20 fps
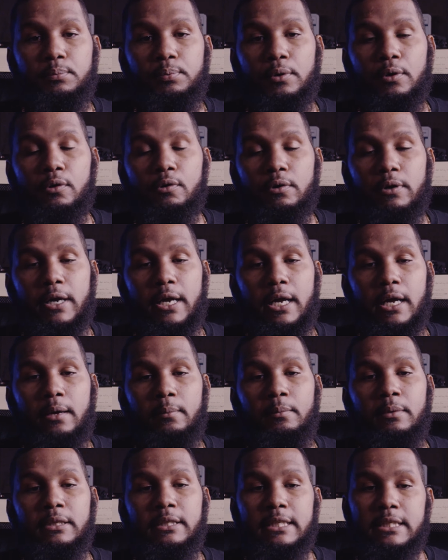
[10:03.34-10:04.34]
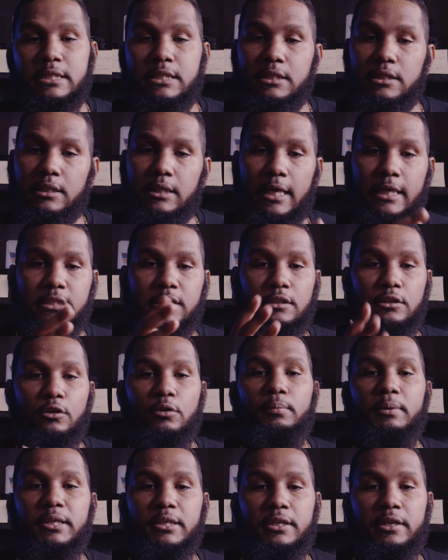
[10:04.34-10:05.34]
program. That's a
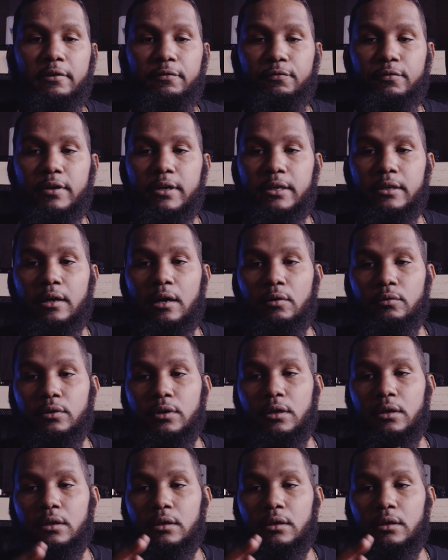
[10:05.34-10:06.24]
little bit different on